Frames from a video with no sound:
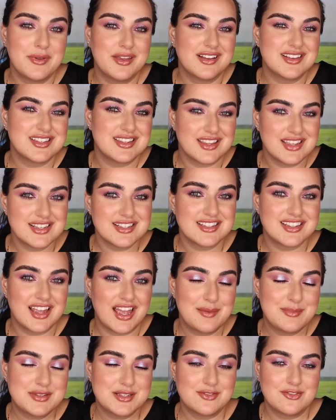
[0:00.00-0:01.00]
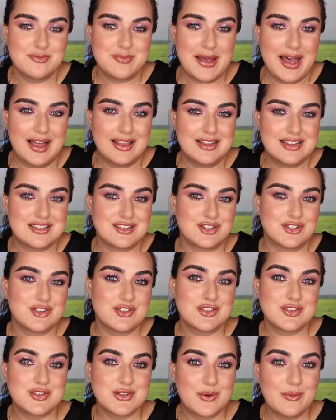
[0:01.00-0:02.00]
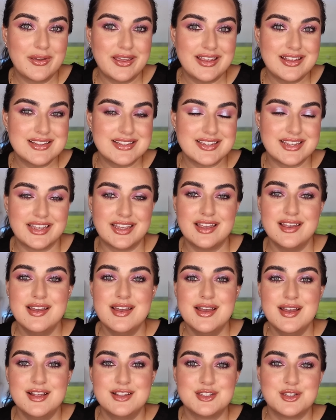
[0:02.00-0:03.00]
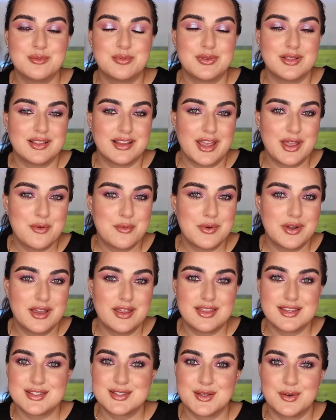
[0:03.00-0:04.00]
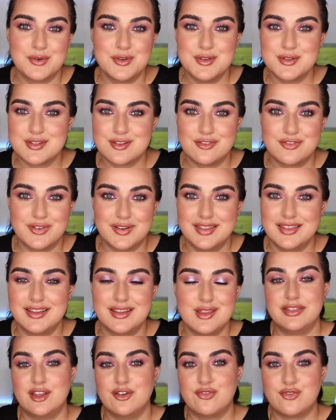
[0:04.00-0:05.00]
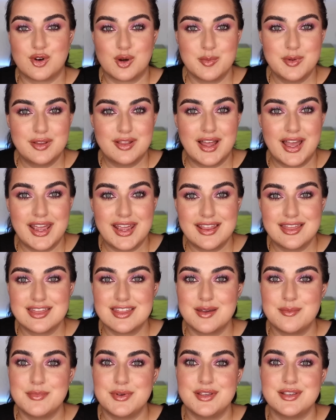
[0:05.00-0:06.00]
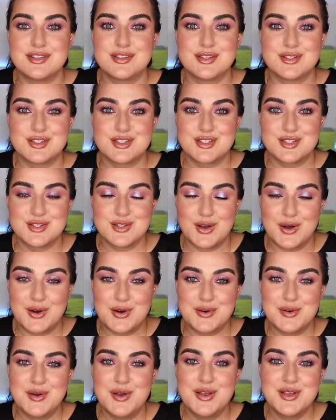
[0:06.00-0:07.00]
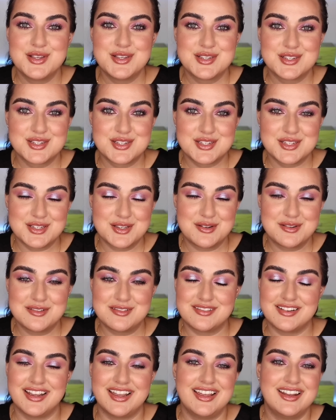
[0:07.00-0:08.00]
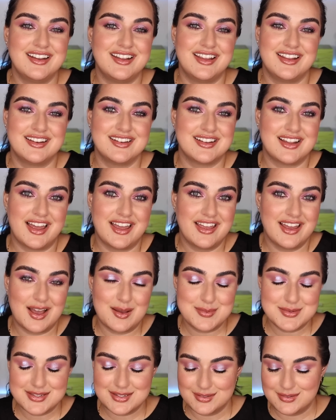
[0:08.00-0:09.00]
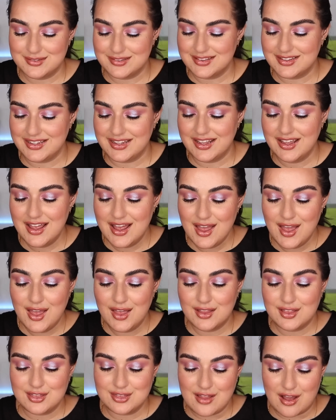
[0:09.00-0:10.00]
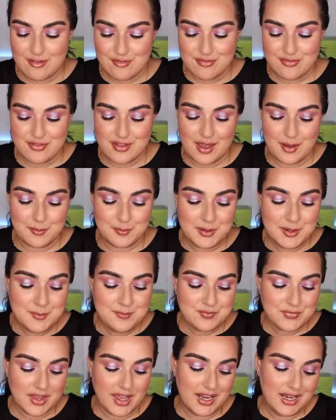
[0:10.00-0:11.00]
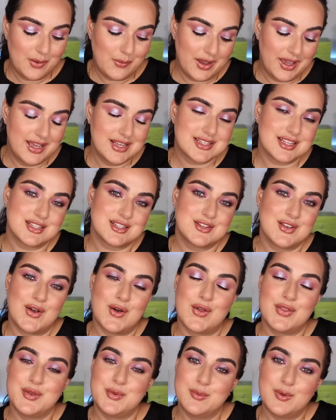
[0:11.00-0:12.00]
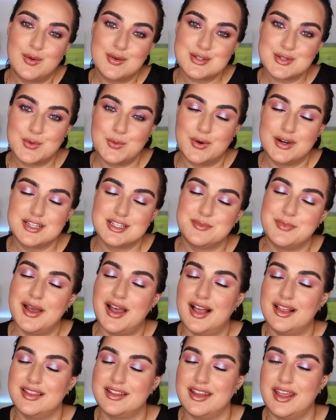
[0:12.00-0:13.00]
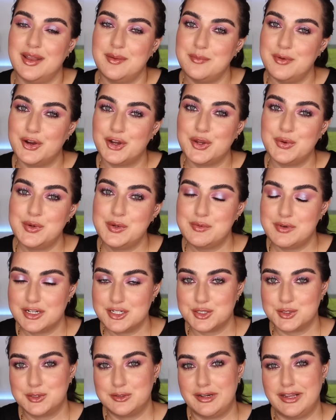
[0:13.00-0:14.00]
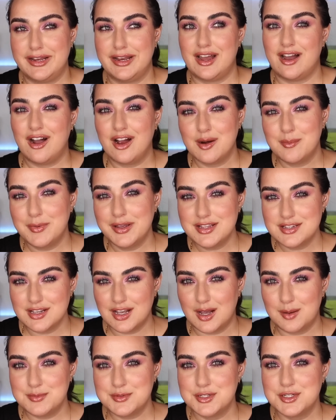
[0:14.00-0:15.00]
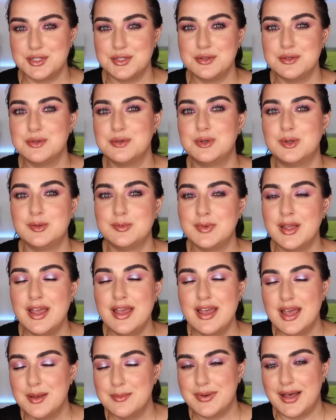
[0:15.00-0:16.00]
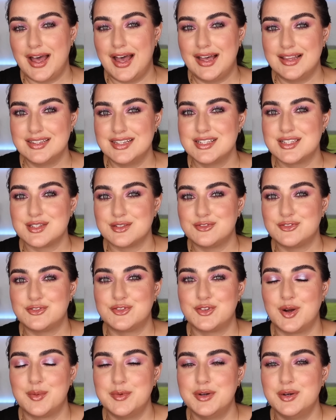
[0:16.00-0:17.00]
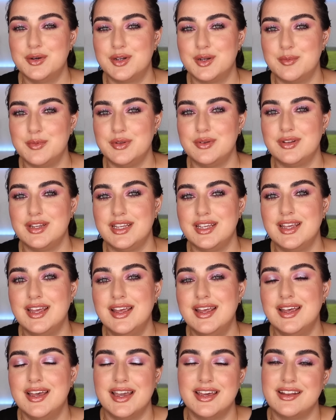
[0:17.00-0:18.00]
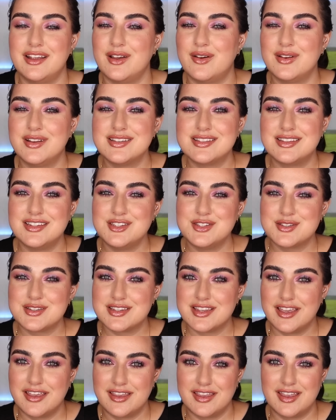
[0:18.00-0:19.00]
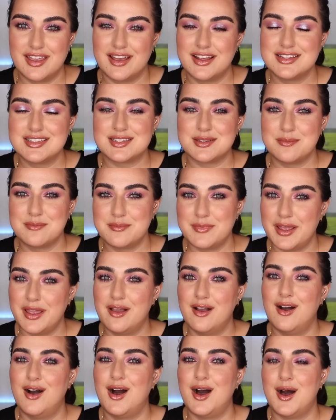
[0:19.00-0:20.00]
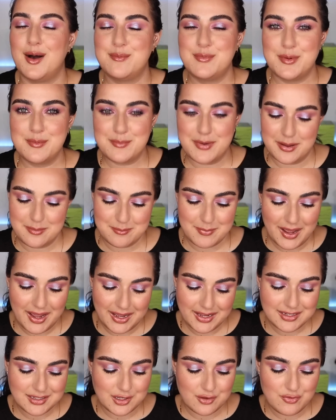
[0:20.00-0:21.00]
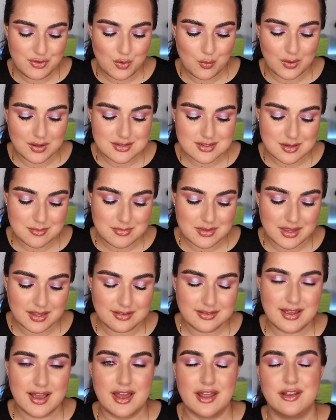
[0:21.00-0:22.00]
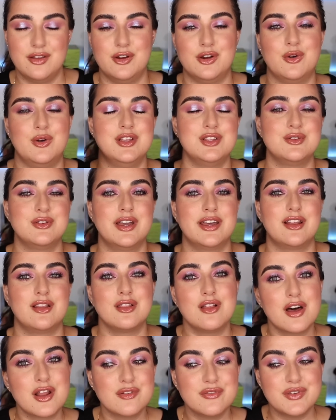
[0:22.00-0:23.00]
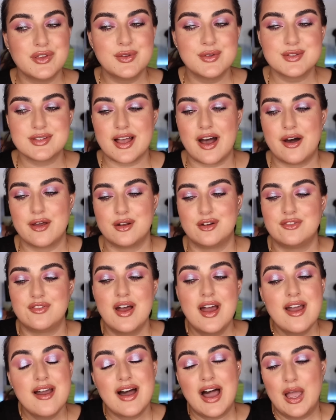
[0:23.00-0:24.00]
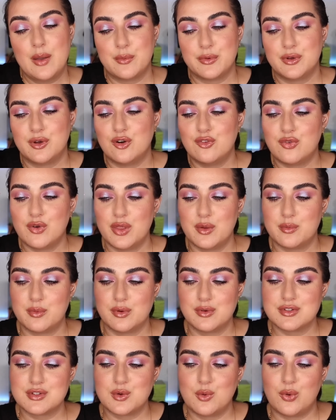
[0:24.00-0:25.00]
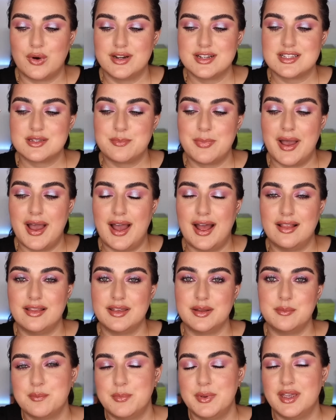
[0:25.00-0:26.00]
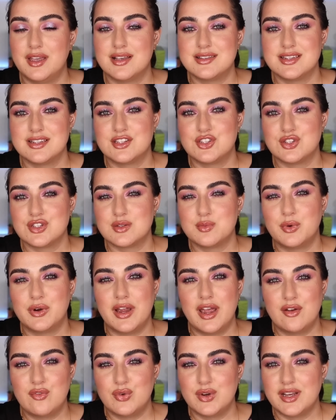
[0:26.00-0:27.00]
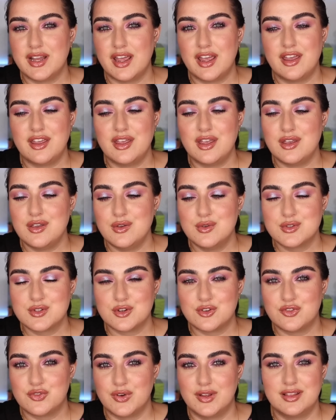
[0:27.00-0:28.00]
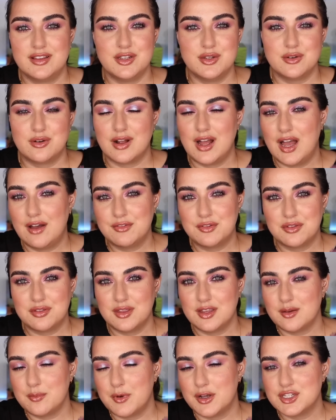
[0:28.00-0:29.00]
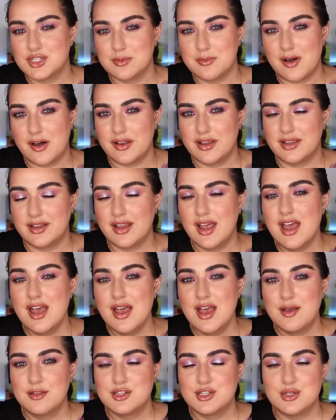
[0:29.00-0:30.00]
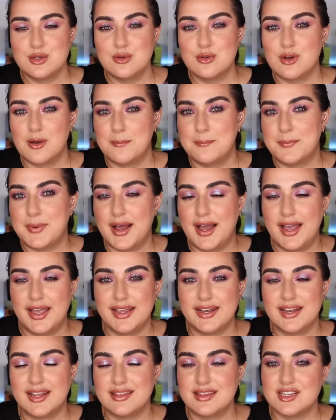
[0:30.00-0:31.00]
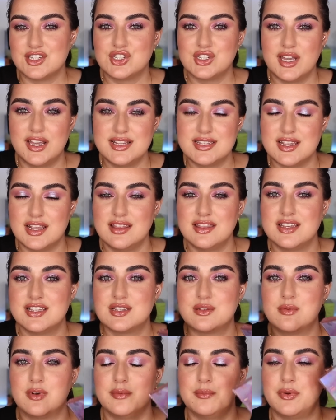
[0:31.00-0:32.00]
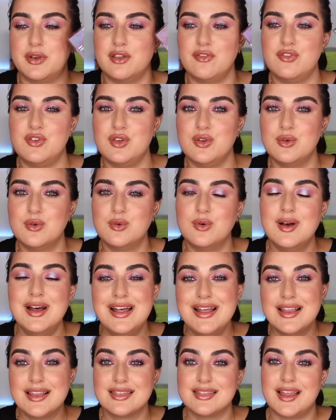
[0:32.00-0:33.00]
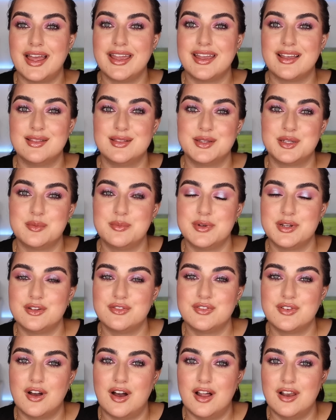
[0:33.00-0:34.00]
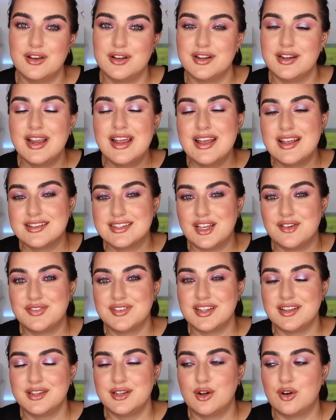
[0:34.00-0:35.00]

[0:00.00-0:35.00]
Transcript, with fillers: because these types of palettes are just so easy to play with, so user-friendly. The formula in them is so, so great and I absolutely love them. Anyways, so the Rose Quartz palette and Mercury Retrograde are my top two palettes from Huda Beauty and I honestly just can't make up my mind. If you want something that you're going to get a lot of use out of, I would go for the Rose Quartz palette because it's just more everyday, user-friendly. You don't have to think much about it to combine the shades in this one but if you like a little bit of color definitely